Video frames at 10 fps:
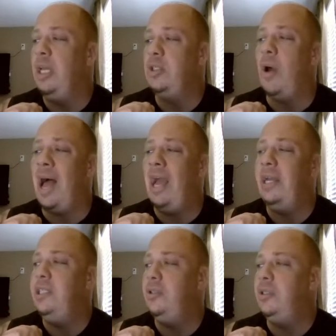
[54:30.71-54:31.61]
So high
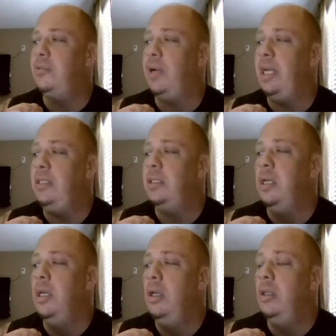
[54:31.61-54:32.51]
interest rates,
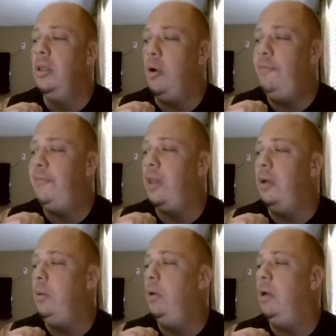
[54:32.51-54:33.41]
low
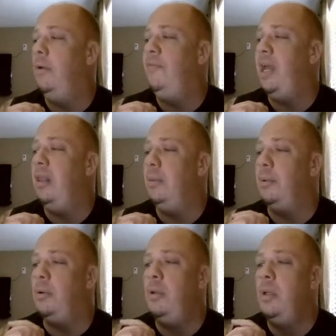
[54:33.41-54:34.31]
float
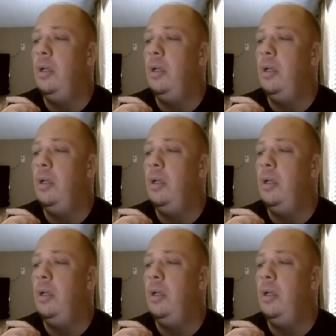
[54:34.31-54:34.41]
available,